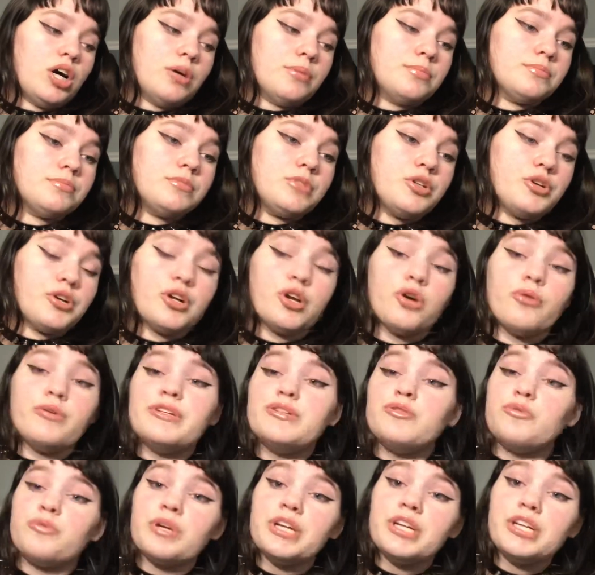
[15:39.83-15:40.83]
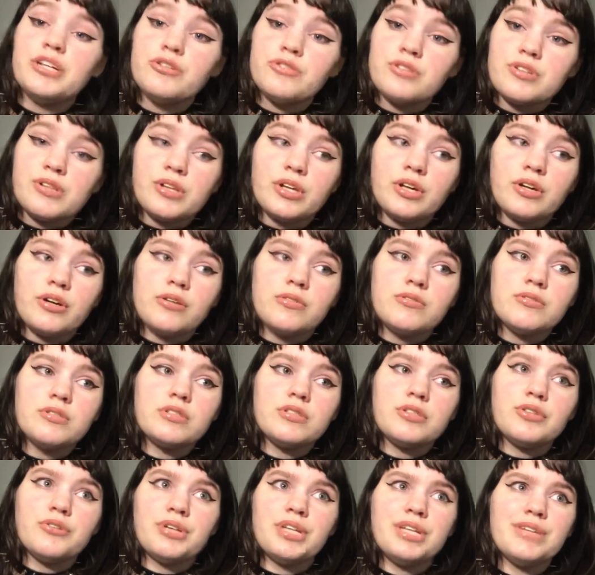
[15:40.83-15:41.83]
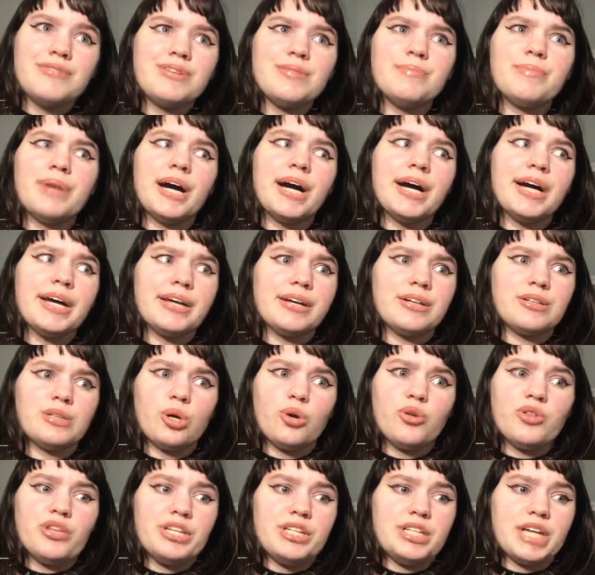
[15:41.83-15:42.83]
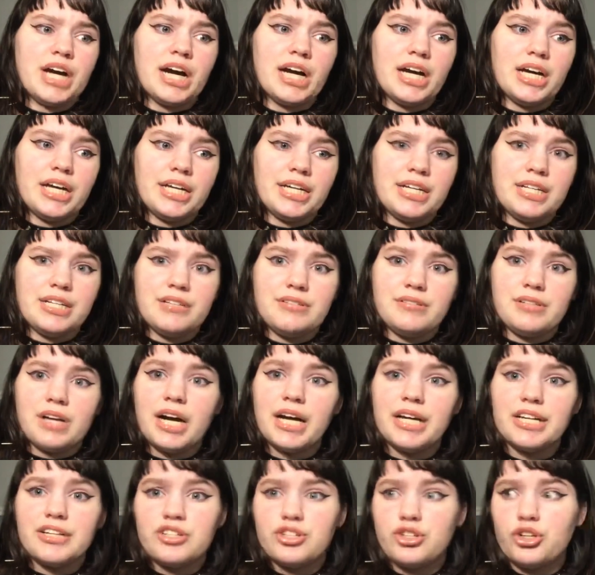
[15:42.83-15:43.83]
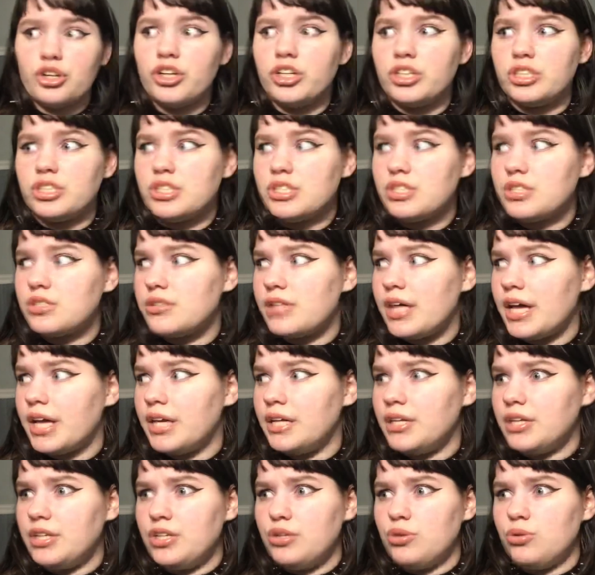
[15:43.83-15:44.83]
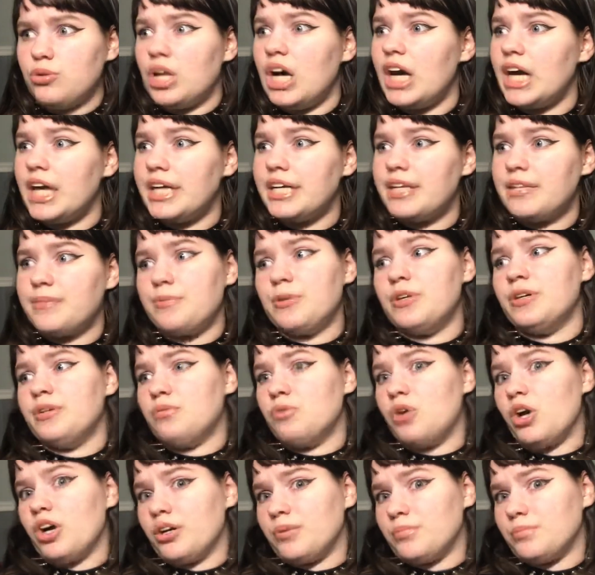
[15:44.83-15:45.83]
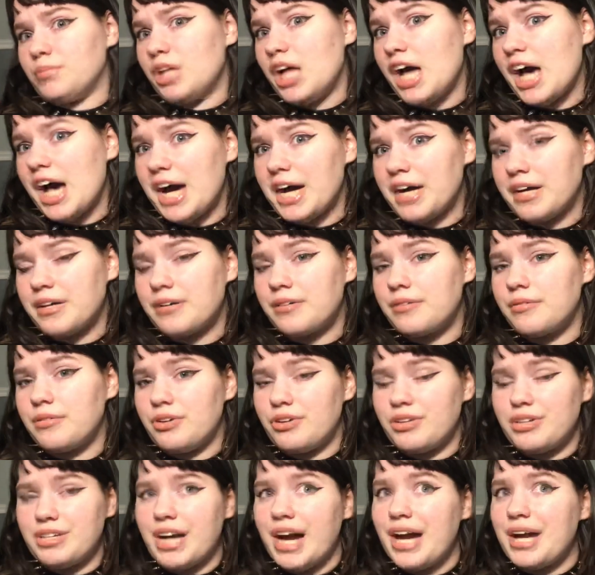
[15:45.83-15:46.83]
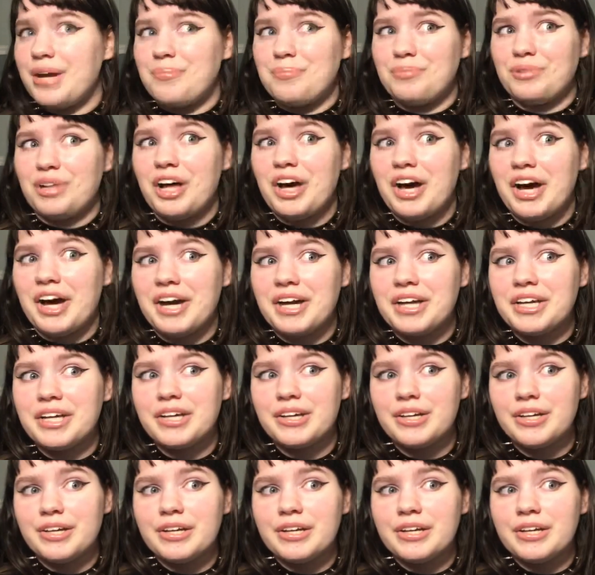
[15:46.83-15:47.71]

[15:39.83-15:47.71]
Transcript: You can always reuse clothes. You can even buy clothing dye and dye shirts that you like but aren't black. You can dye them black.